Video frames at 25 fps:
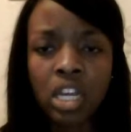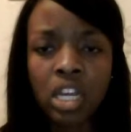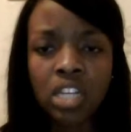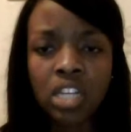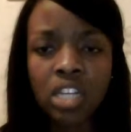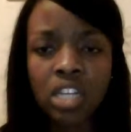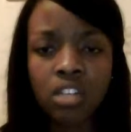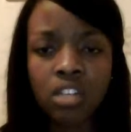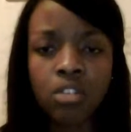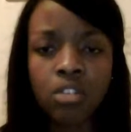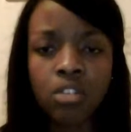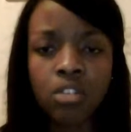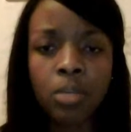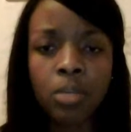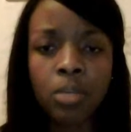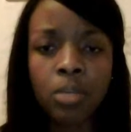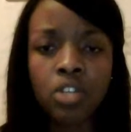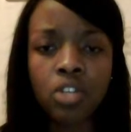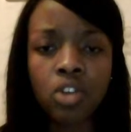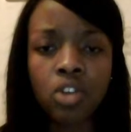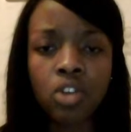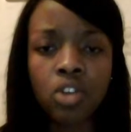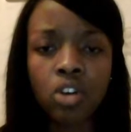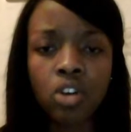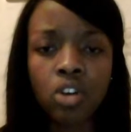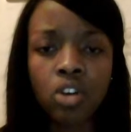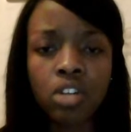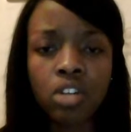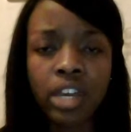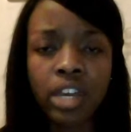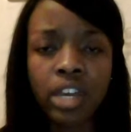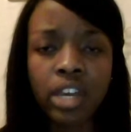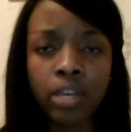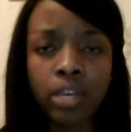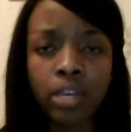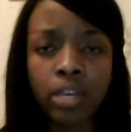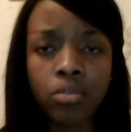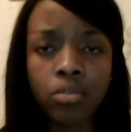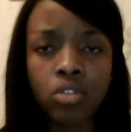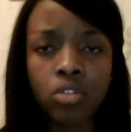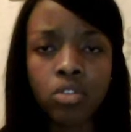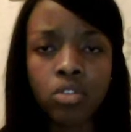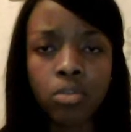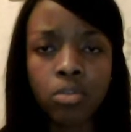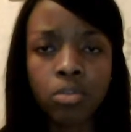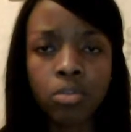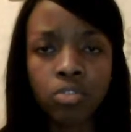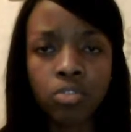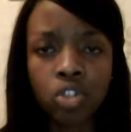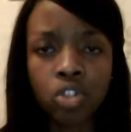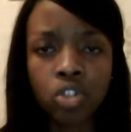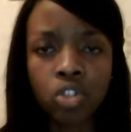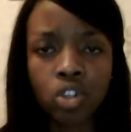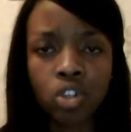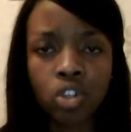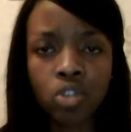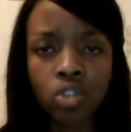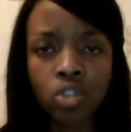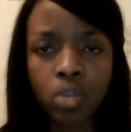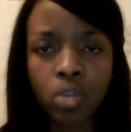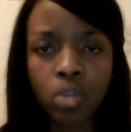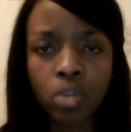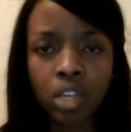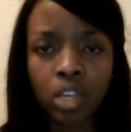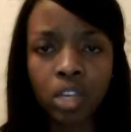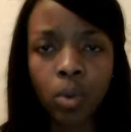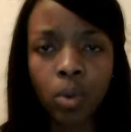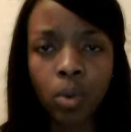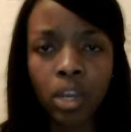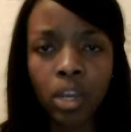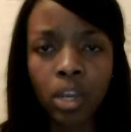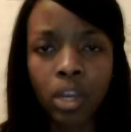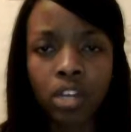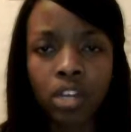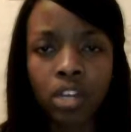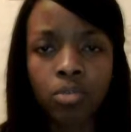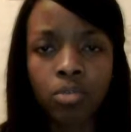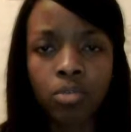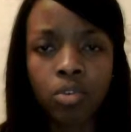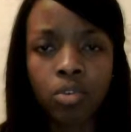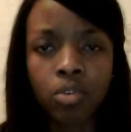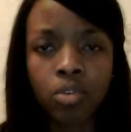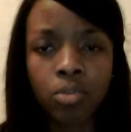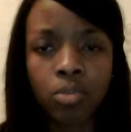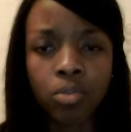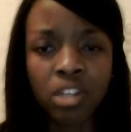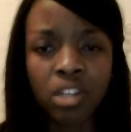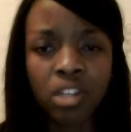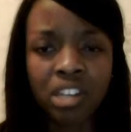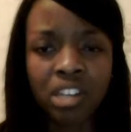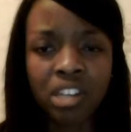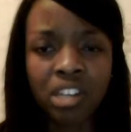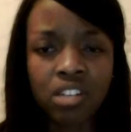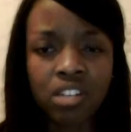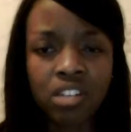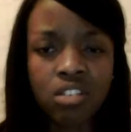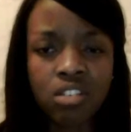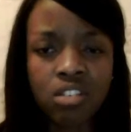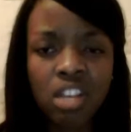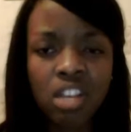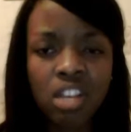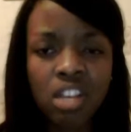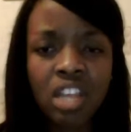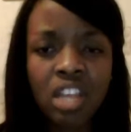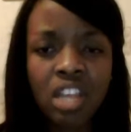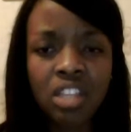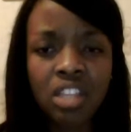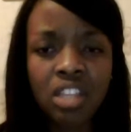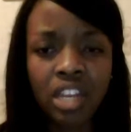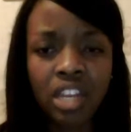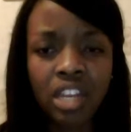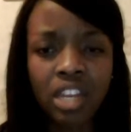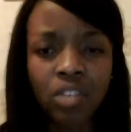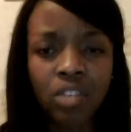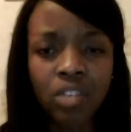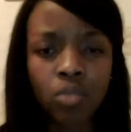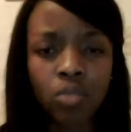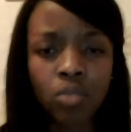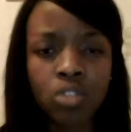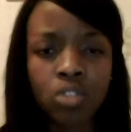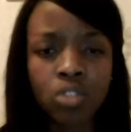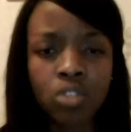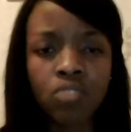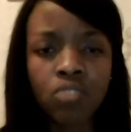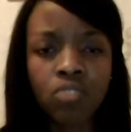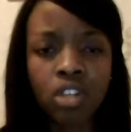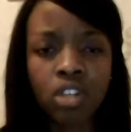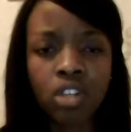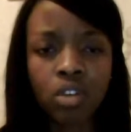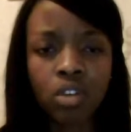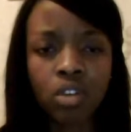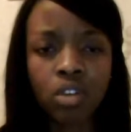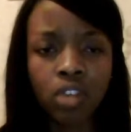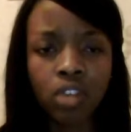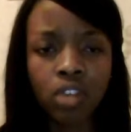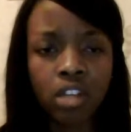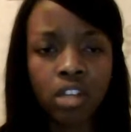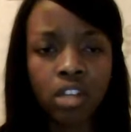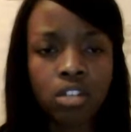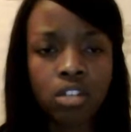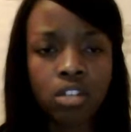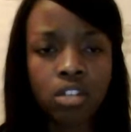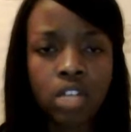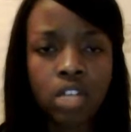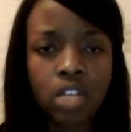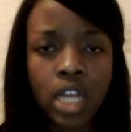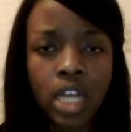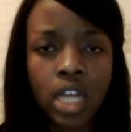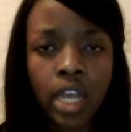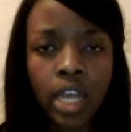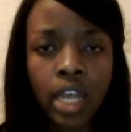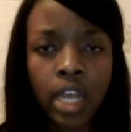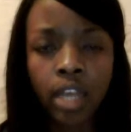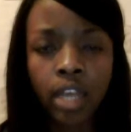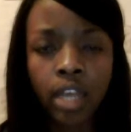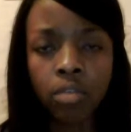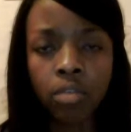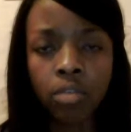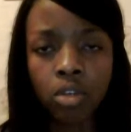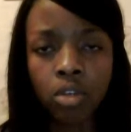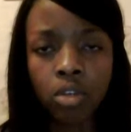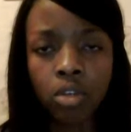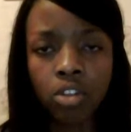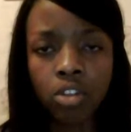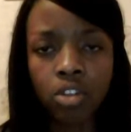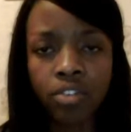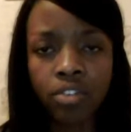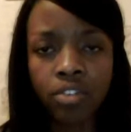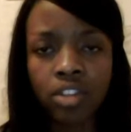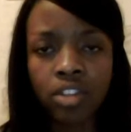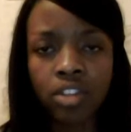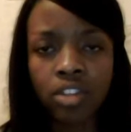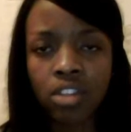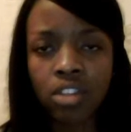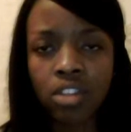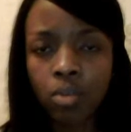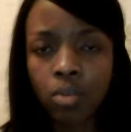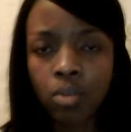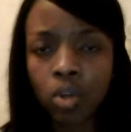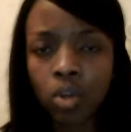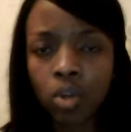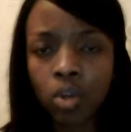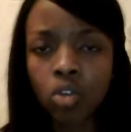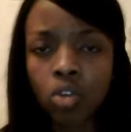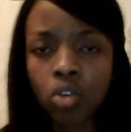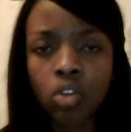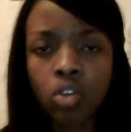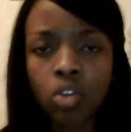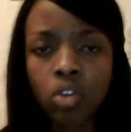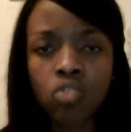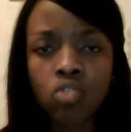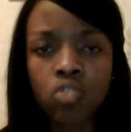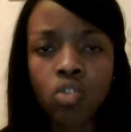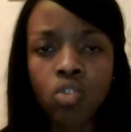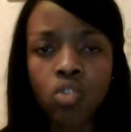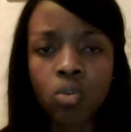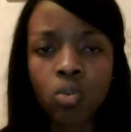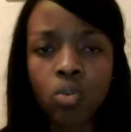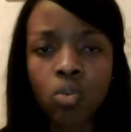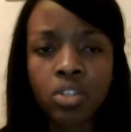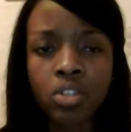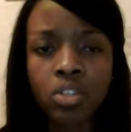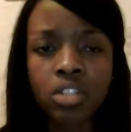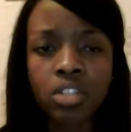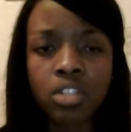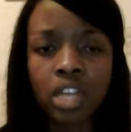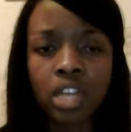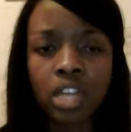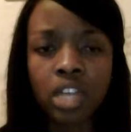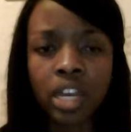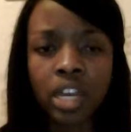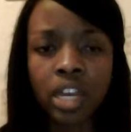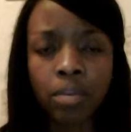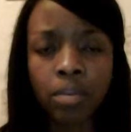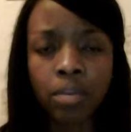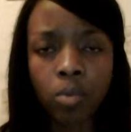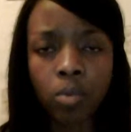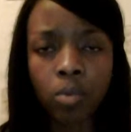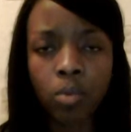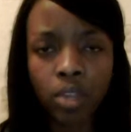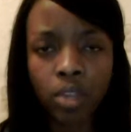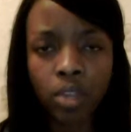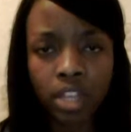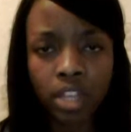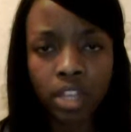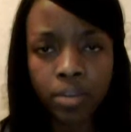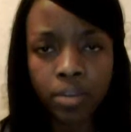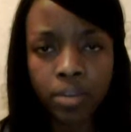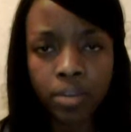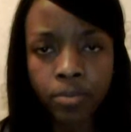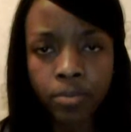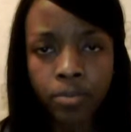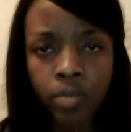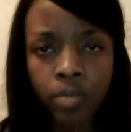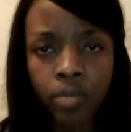needed to be dark, some of the shots were like quite inappropriate and the lighting wasn't really correct. Another factor that we couldn't control was the weather.